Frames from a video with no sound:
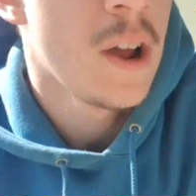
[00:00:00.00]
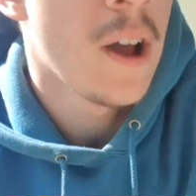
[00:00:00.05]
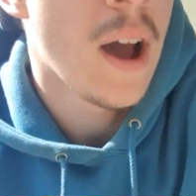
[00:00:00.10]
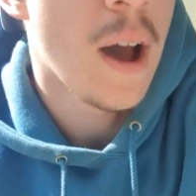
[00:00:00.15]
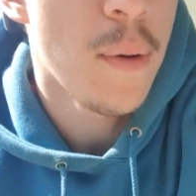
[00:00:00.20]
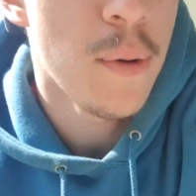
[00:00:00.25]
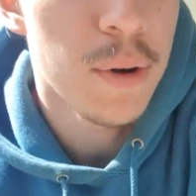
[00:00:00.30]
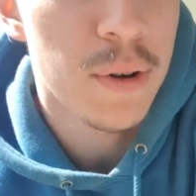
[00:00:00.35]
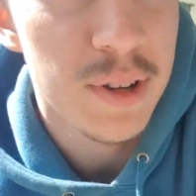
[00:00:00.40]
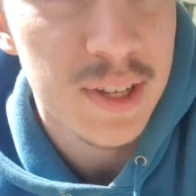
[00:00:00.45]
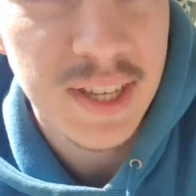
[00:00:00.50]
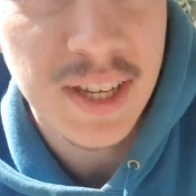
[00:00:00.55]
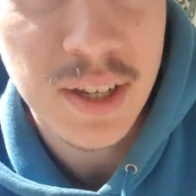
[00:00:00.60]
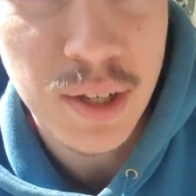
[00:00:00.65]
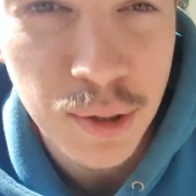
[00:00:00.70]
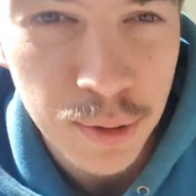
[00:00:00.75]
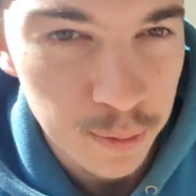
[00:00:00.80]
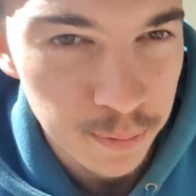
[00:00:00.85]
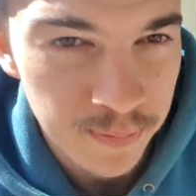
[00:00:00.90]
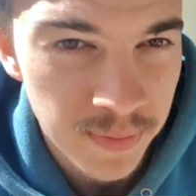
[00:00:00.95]
I want to thank
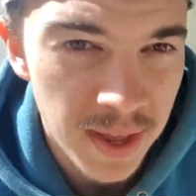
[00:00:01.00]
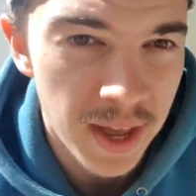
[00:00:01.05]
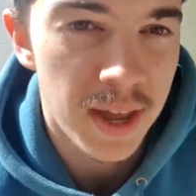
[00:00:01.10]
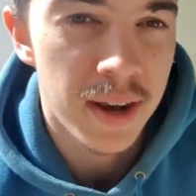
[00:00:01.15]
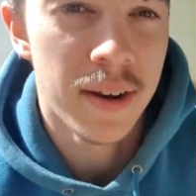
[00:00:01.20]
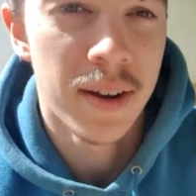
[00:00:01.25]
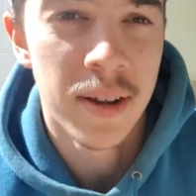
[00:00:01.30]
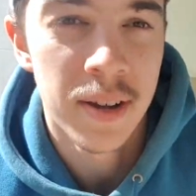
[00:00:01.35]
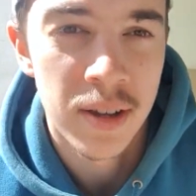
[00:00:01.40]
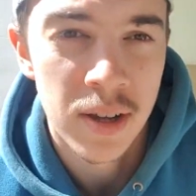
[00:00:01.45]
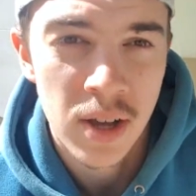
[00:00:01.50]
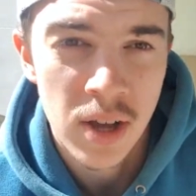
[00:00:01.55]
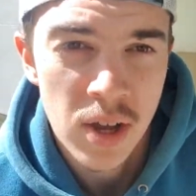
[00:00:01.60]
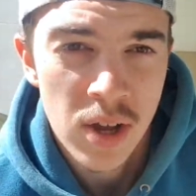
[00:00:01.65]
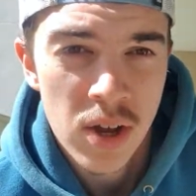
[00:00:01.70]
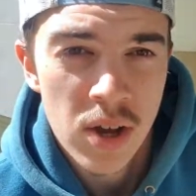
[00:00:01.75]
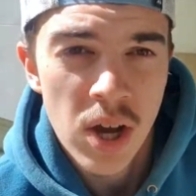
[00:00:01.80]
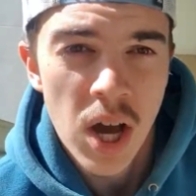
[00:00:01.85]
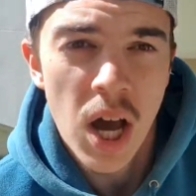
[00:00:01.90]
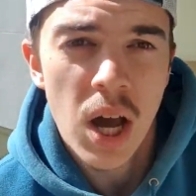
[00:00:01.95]
you, and
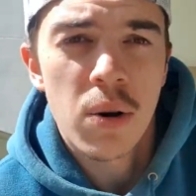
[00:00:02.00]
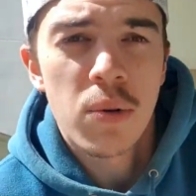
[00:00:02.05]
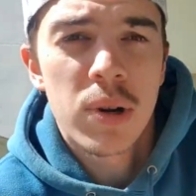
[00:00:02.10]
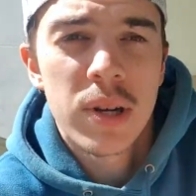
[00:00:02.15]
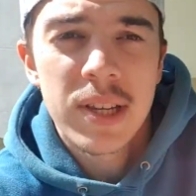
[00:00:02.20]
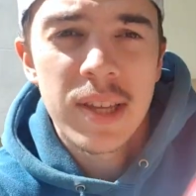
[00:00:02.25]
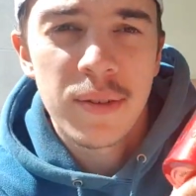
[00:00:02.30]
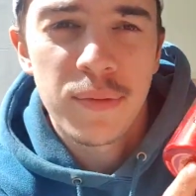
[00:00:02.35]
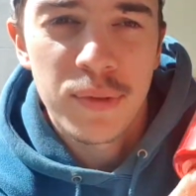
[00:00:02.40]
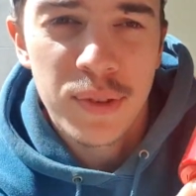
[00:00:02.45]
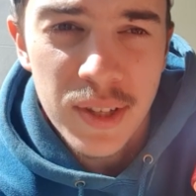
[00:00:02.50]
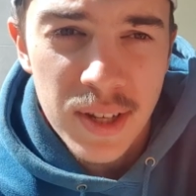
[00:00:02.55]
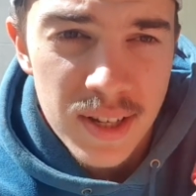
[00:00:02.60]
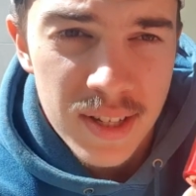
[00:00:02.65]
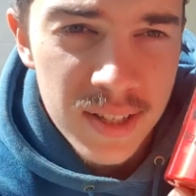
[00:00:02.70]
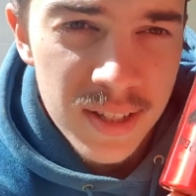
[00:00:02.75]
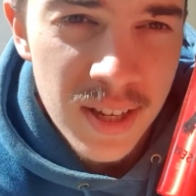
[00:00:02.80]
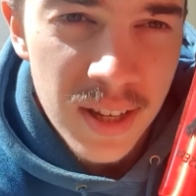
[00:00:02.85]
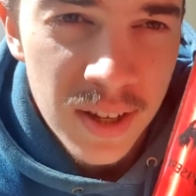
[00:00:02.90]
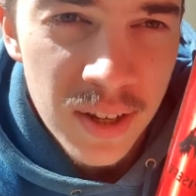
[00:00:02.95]
I will give
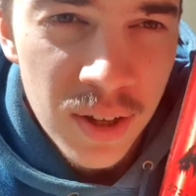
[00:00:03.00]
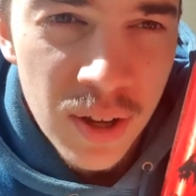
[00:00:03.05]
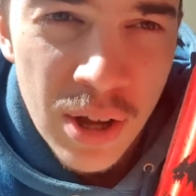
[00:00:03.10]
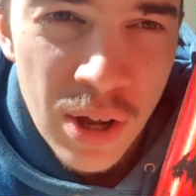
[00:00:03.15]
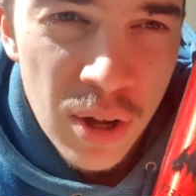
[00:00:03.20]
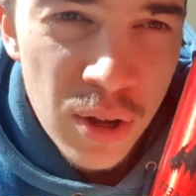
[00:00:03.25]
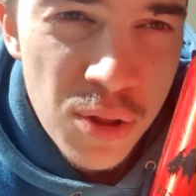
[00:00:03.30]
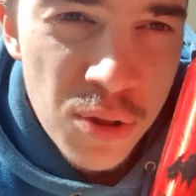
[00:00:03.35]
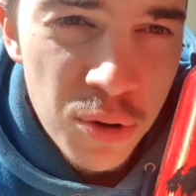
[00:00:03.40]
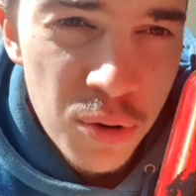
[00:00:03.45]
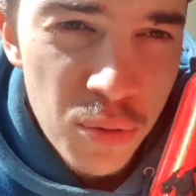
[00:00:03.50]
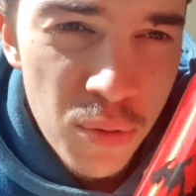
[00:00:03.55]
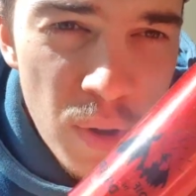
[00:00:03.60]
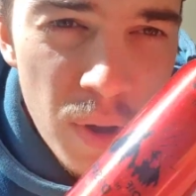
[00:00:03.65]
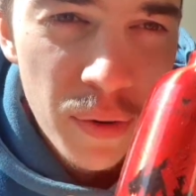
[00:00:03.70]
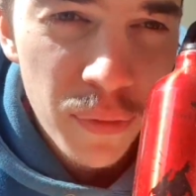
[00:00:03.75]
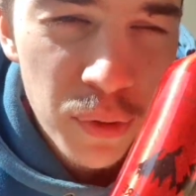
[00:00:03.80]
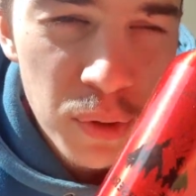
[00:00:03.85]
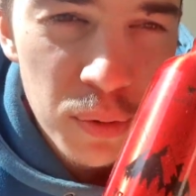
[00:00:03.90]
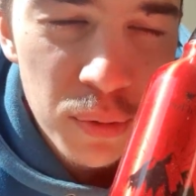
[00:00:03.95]
this to one
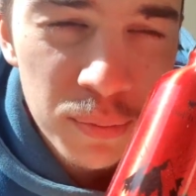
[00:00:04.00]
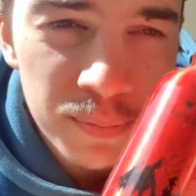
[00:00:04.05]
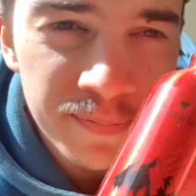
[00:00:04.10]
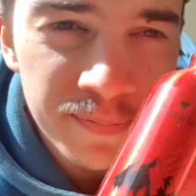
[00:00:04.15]
of you.